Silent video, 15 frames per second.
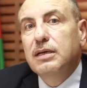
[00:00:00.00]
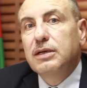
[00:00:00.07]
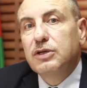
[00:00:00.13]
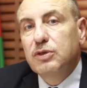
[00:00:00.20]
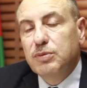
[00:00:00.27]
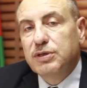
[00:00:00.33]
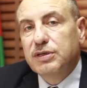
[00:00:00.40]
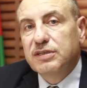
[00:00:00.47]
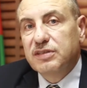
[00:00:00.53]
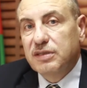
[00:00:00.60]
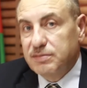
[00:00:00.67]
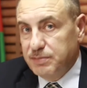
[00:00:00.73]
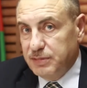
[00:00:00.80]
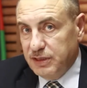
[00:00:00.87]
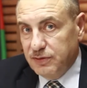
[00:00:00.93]
Human
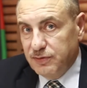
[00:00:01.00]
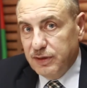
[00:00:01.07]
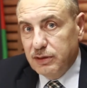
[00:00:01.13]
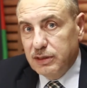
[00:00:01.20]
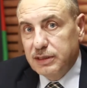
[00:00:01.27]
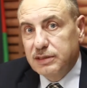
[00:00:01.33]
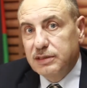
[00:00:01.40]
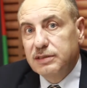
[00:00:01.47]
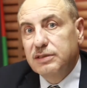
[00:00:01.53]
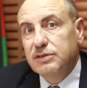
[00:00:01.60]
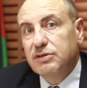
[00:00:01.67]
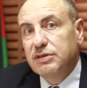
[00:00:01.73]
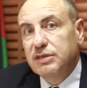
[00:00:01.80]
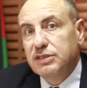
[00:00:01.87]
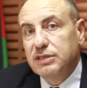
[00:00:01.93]
rights are being violated.
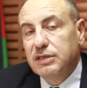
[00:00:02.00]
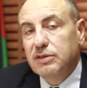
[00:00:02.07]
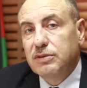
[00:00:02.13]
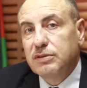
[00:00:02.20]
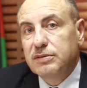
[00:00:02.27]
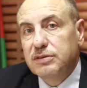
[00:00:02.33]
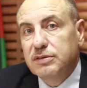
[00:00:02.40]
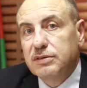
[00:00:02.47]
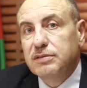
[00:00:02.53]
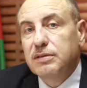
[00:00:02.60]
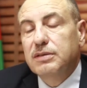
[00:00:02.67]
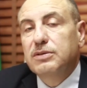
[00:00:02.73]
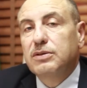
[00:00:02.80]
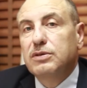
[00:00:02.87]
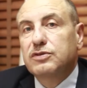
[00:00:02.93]
International law
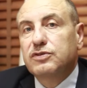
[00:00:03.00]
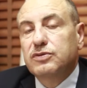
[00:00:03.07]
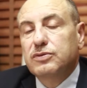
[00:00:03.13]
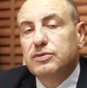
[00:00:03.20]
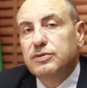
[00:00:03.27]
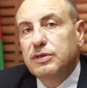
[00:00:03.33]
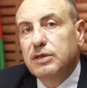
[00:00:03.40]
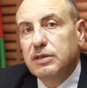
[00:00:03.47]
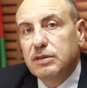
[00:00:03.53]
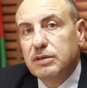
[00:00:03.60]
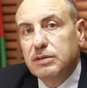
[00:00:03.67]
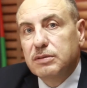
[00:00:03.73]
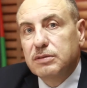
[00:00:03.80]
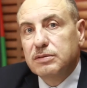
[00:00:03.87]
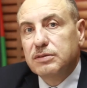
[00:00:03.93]
also
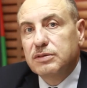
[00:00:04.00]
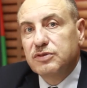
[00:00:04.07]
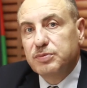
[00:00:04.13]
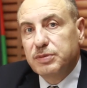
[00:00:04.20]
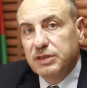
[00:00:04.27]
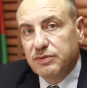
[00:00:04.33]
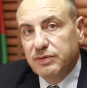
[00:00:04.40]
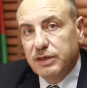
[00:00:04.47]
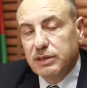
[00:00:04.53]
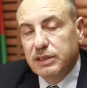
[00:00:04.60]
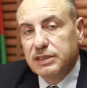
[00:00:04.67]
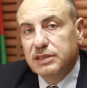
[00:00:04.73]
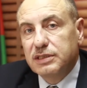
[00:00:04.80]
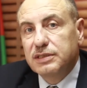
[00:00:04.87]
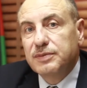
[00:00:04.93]
is being
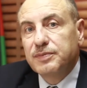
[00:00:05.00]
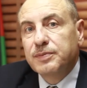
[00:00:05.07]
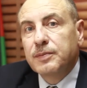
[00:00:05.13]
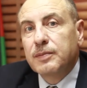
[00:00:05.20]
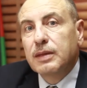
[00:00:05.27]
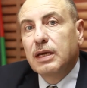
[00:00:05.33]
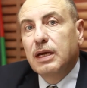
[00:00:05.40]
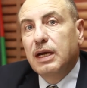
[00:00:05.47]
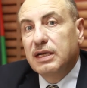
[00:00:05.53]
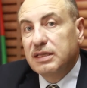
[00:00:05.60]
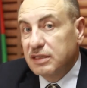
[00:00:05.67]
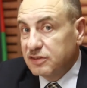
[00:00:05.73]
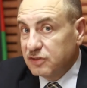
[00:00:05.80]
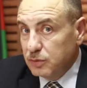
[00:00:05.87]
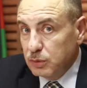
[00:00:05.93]
violated,
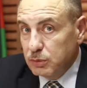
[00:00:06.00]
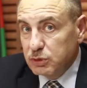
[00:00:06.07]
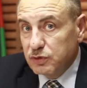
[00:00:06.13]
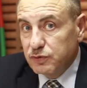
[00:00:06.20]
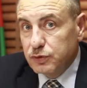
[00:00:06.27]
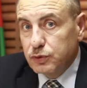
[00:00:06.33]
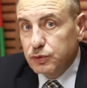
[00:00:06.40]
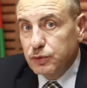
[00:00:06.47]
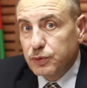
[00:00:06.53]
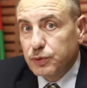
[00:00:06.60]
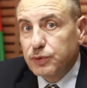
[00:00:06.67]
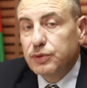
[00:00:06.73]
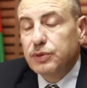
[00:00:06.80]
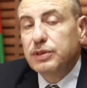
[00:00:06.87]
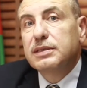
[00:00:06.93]
and it's a moment of the truth.